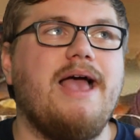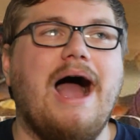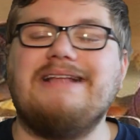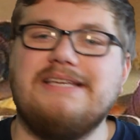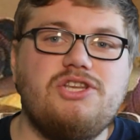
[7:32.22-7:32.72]

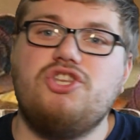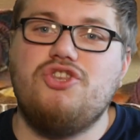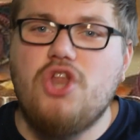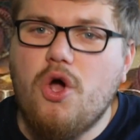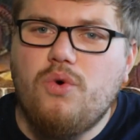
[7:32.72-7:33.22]
I didn't
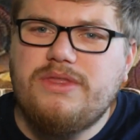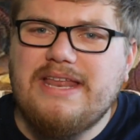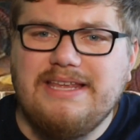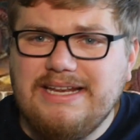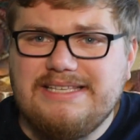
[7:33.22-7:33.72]
know
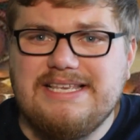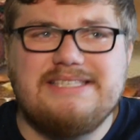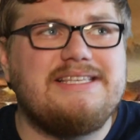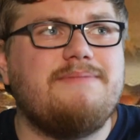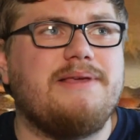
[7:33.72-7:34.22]
that it
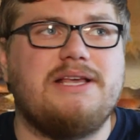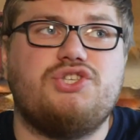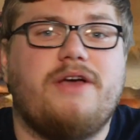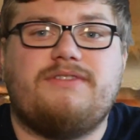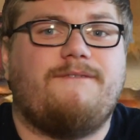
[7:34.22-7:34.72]
existed because
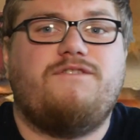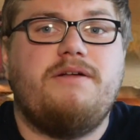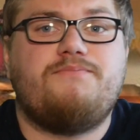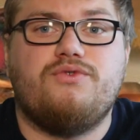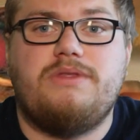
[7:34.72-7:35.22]
you have to
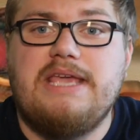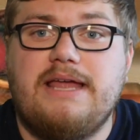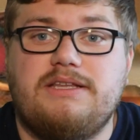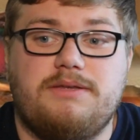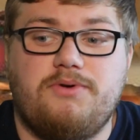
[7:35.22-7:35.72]
flip through the
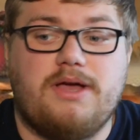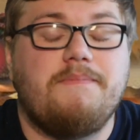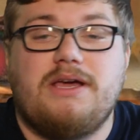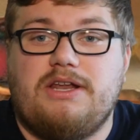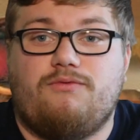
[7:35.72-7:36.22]
end of the book. I'm
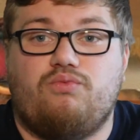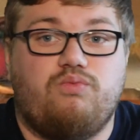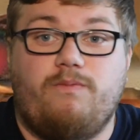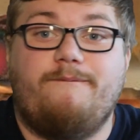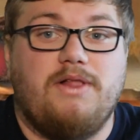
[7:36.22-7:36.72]
not going to
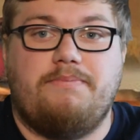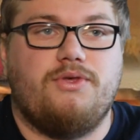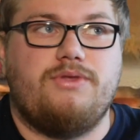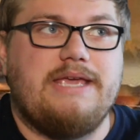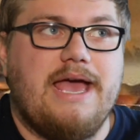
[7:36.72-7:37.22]
flip
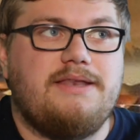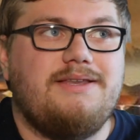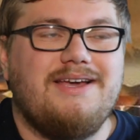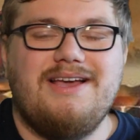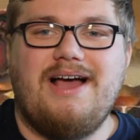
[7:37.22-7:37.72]
through the end.
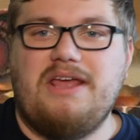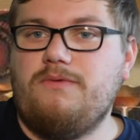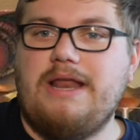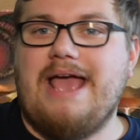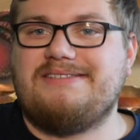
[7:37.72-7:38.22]
I don't
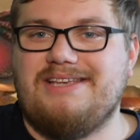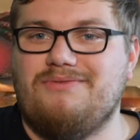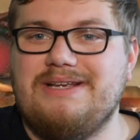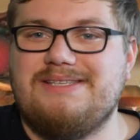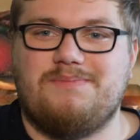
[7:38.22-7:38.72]
want to accidentally
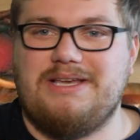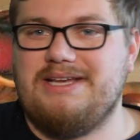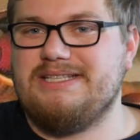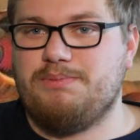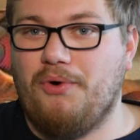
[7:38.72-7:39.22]
read something and
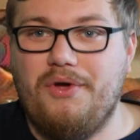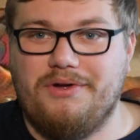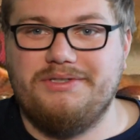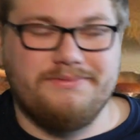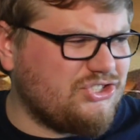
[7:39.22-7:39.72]
get
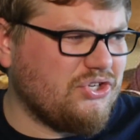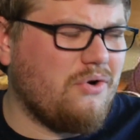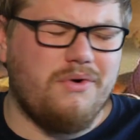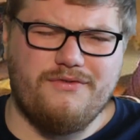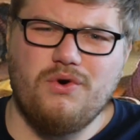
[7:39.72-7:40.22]
spoiled.
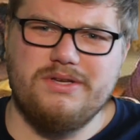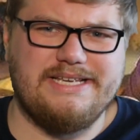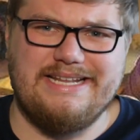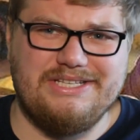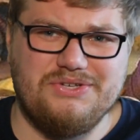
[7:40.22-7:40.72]
So of course
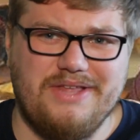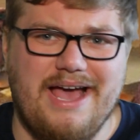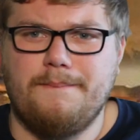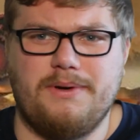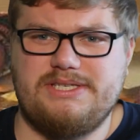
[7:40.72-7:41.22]
I didn't do
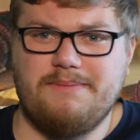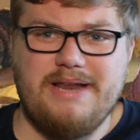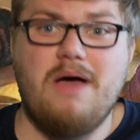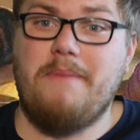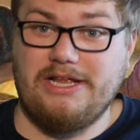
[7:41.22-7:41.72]
that. But
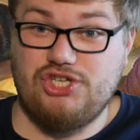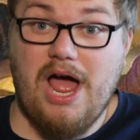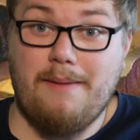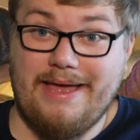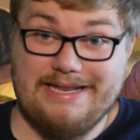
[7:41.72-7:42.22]
somebody at my
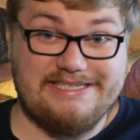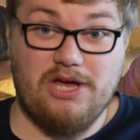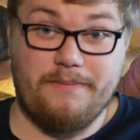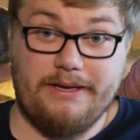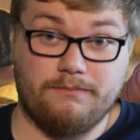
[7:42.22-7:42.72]
job had to
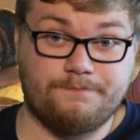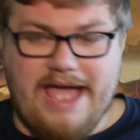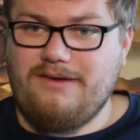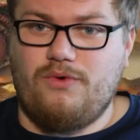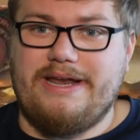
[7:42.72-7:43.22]
tell me.
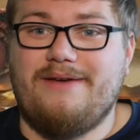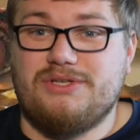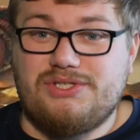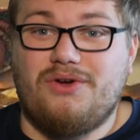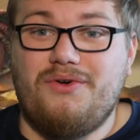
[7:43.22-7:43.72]
And when I
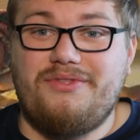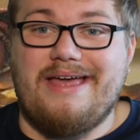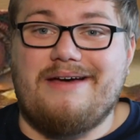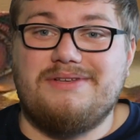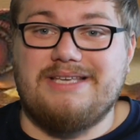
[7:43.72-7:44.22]
was told
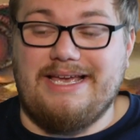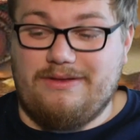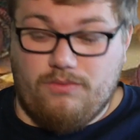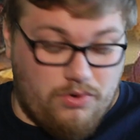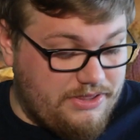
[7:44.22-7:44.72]
that, I was like,
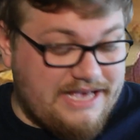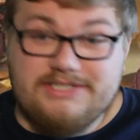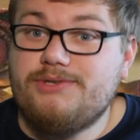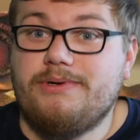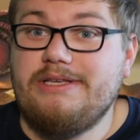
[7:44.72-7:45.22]
well,
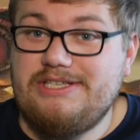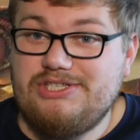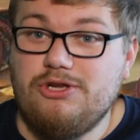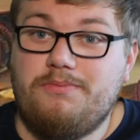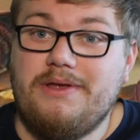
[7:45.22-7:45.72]
that's really
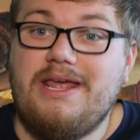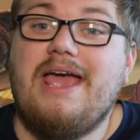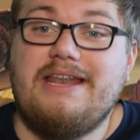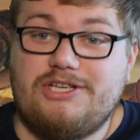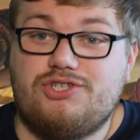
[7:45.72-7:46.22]
stupid
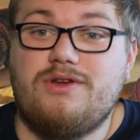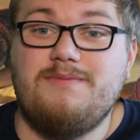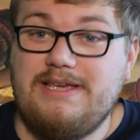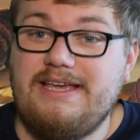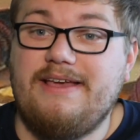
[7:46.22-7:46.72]
and
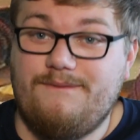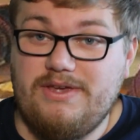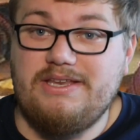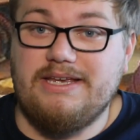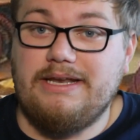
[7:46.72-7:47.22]
extremely
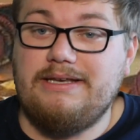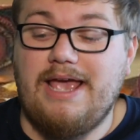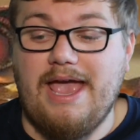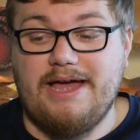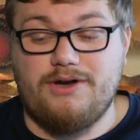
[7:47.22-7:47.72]
inconvenient.
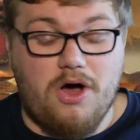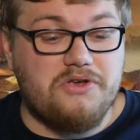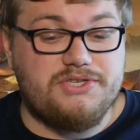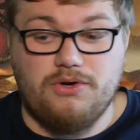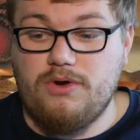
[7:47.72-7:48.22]
And
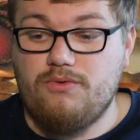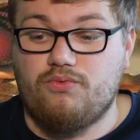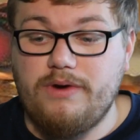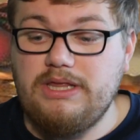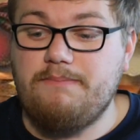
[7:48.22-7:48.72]
also it
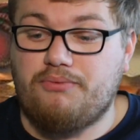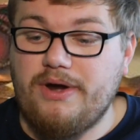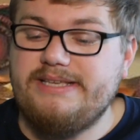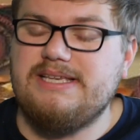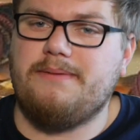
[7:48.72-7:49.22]
really
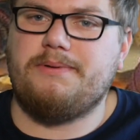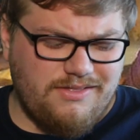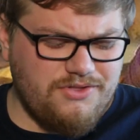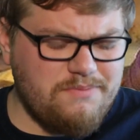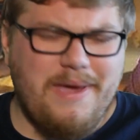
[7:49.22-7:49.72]
breaks up
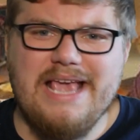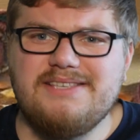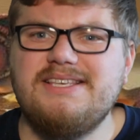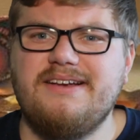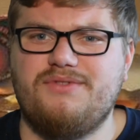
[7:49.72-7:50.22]
the
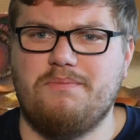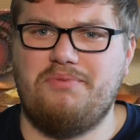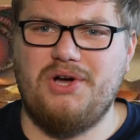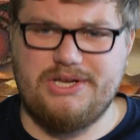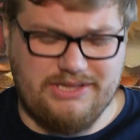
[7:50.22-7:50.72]
pacing of the
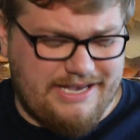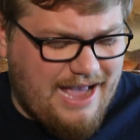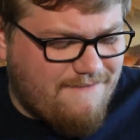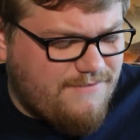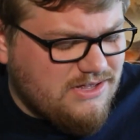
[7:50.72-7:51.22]
book. Like,
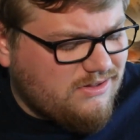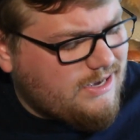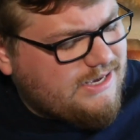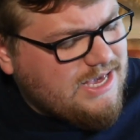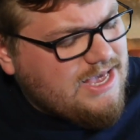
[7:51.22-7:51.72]
I feel
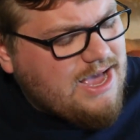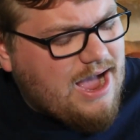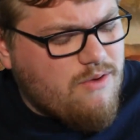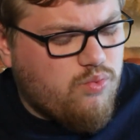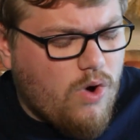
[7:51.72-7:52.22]
like
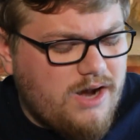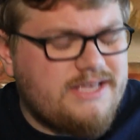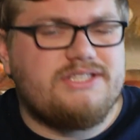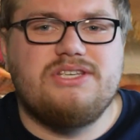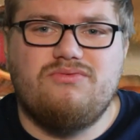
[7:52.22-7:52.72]
I
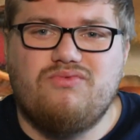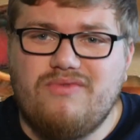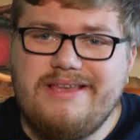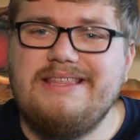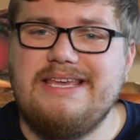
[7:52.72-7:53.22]
wanted to
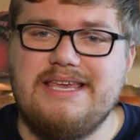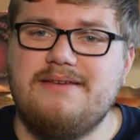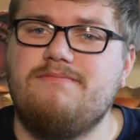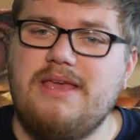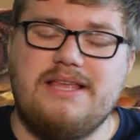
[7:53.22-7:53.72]
really
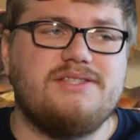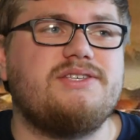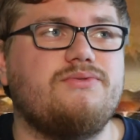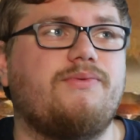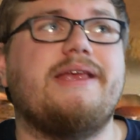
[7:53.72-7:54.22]
get
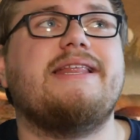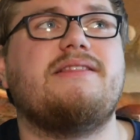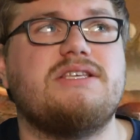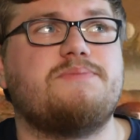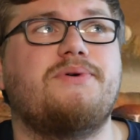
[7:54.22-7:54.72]
into
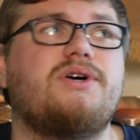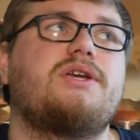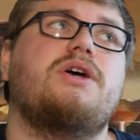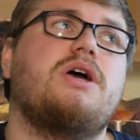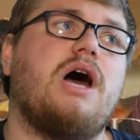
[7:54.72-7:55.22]
reading this book
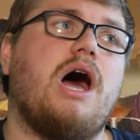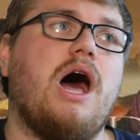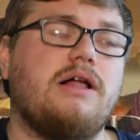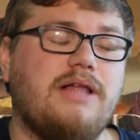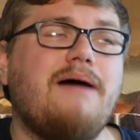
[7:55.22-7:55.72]

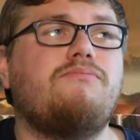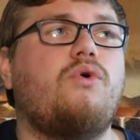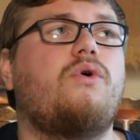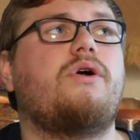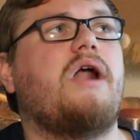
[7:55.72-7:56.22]
a lot
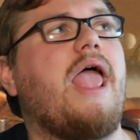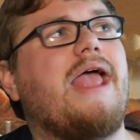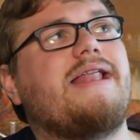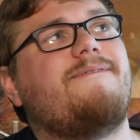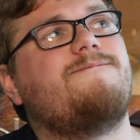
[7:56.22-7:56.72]
more.
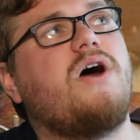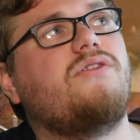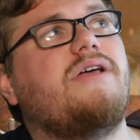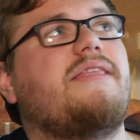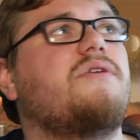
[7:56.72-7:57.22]
And I
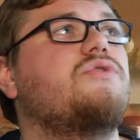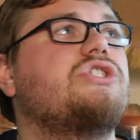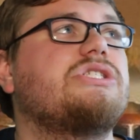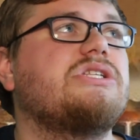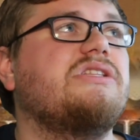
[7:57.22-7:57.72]
felt like there was
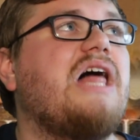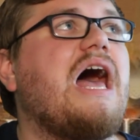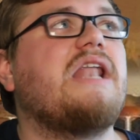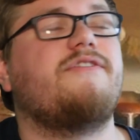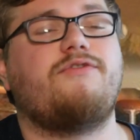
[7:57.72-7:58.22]
just a
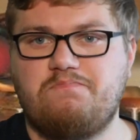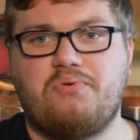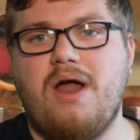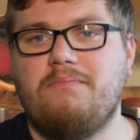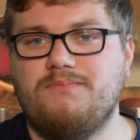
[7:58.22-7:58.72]
lot of
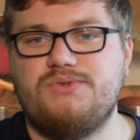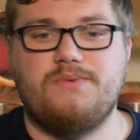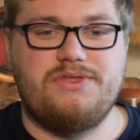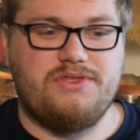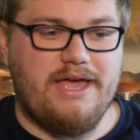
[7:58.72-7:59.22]
problems
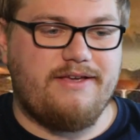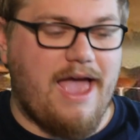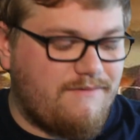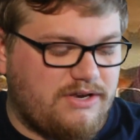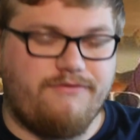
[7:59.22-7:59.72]
with like
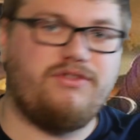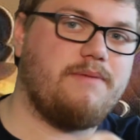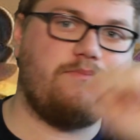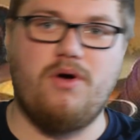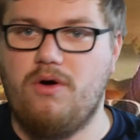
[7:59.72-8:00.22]
having to flip